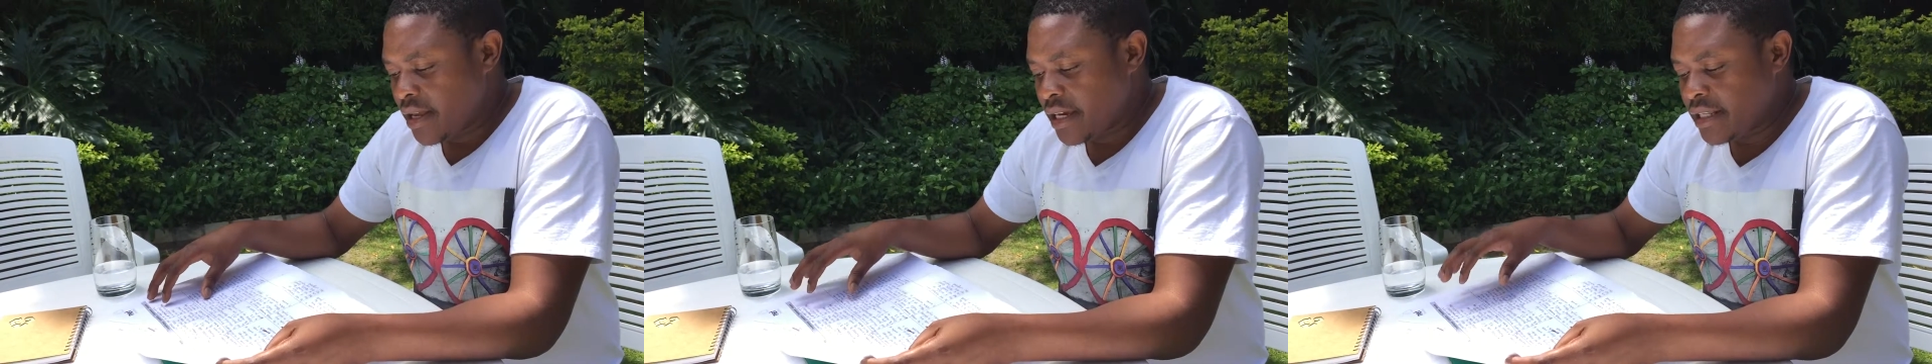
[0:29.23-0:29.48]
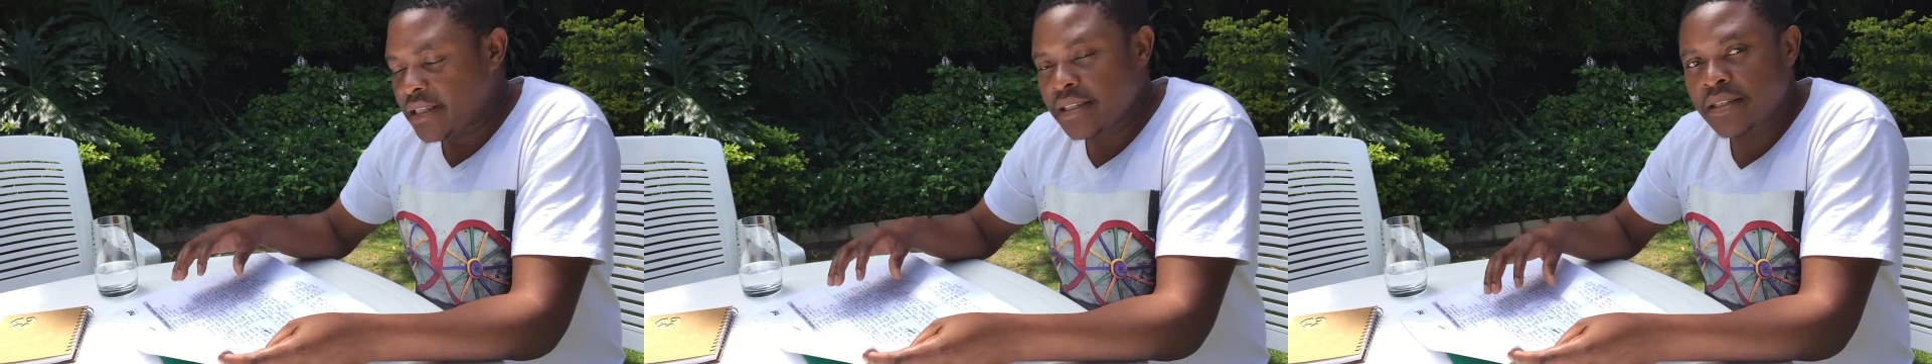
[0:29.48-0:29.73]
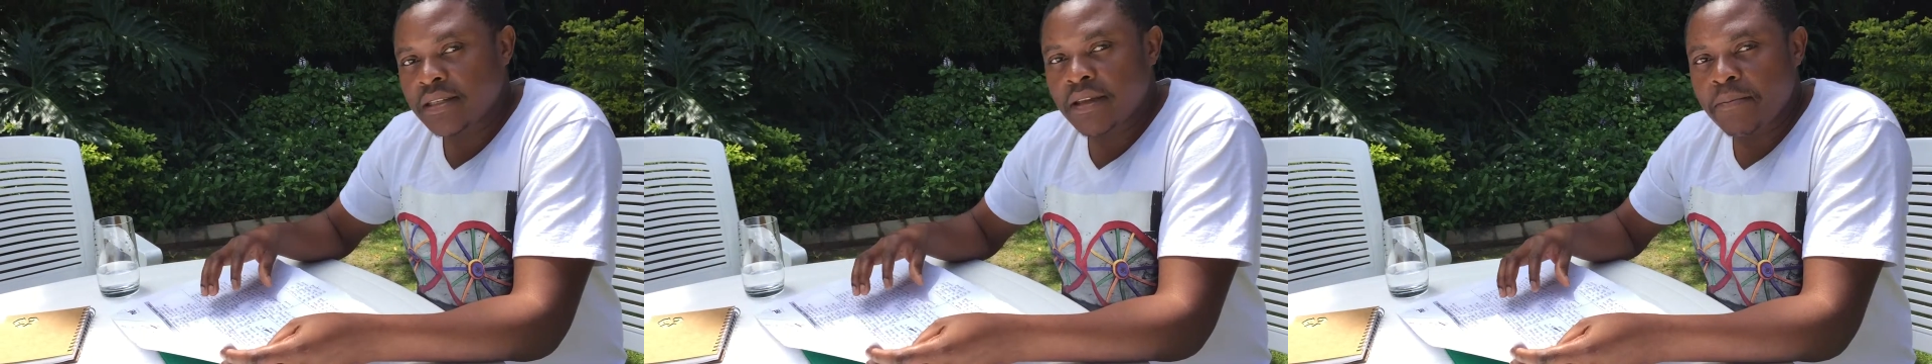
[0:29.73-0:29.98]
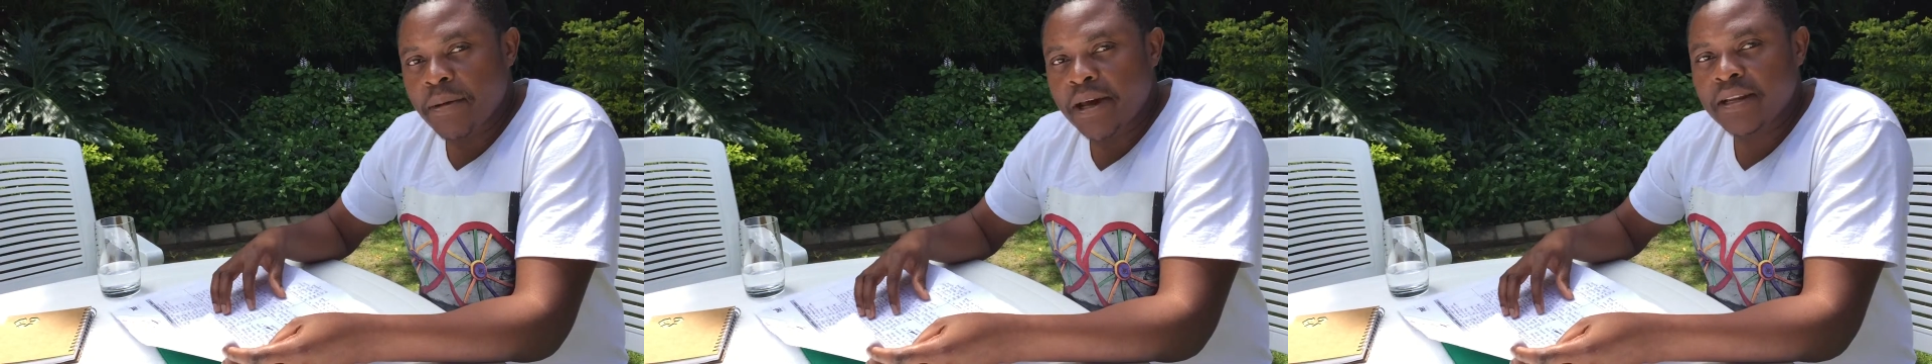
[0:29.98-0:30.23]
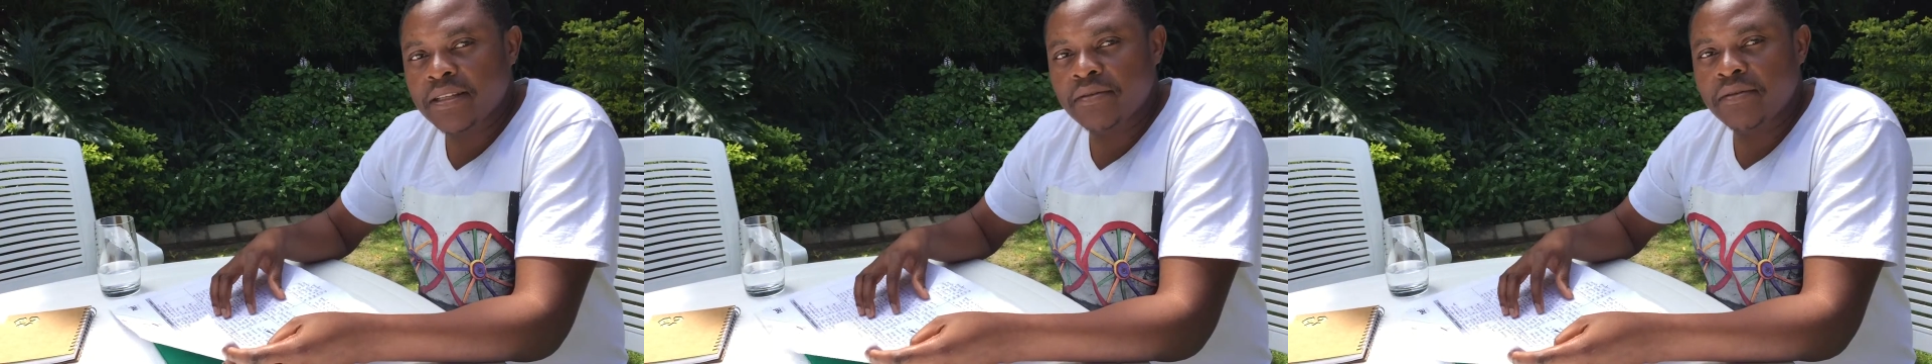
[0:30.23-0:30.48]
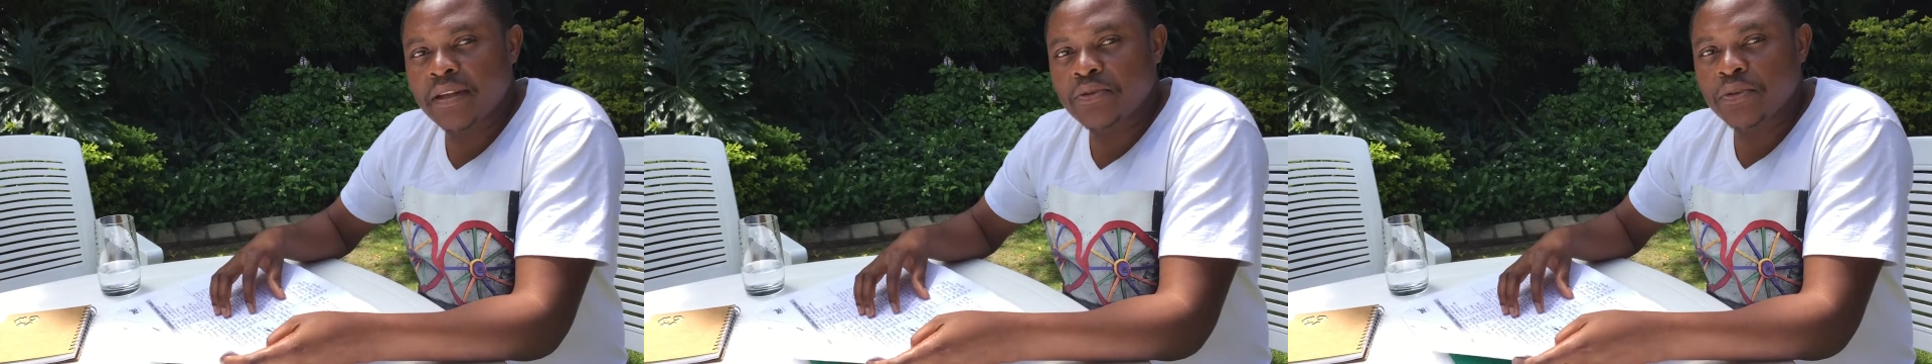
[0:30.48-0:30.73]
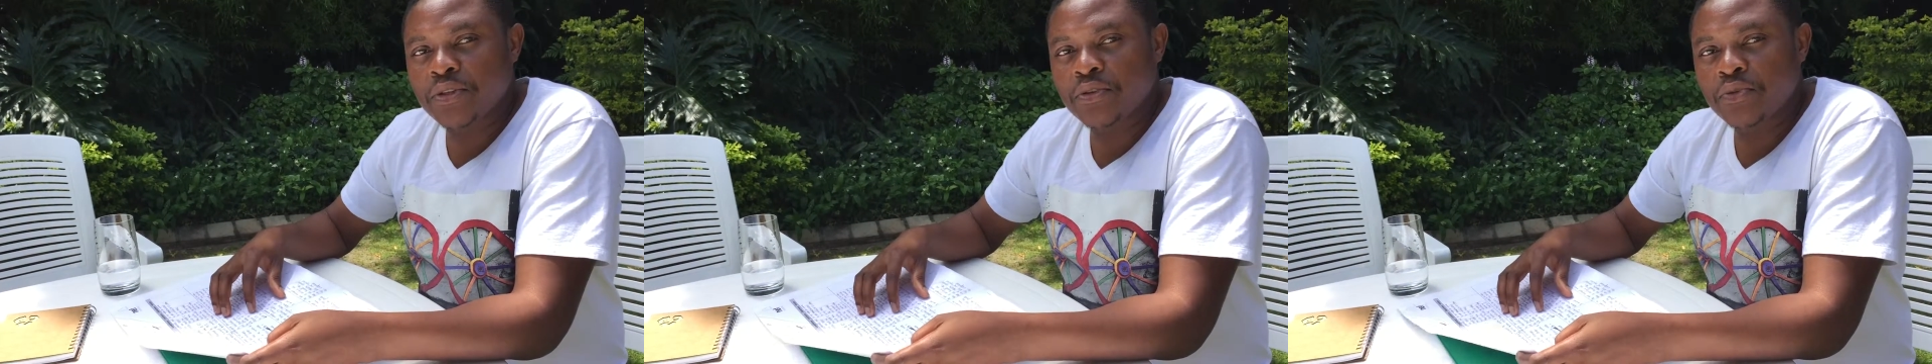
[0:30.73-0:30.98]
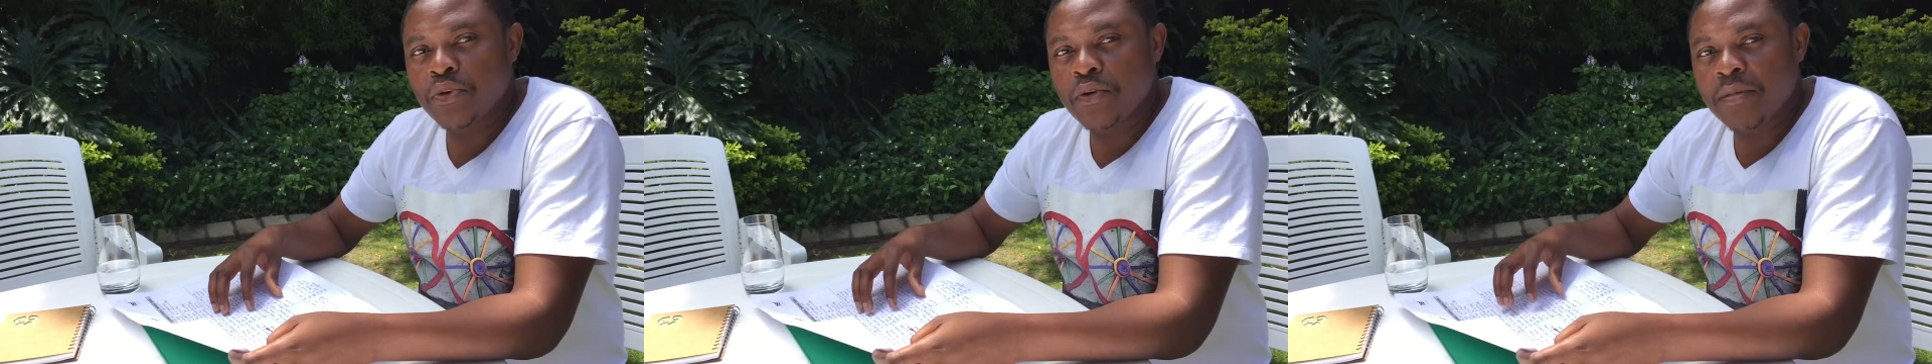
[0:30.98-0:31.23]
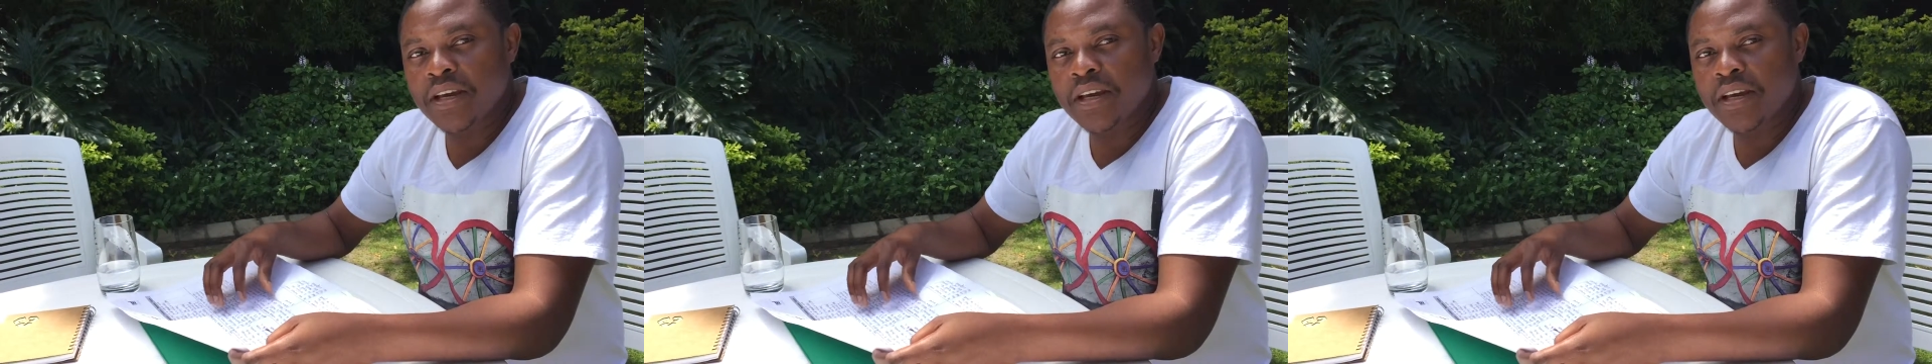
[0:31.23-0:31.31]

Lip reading: it is imperative that we should go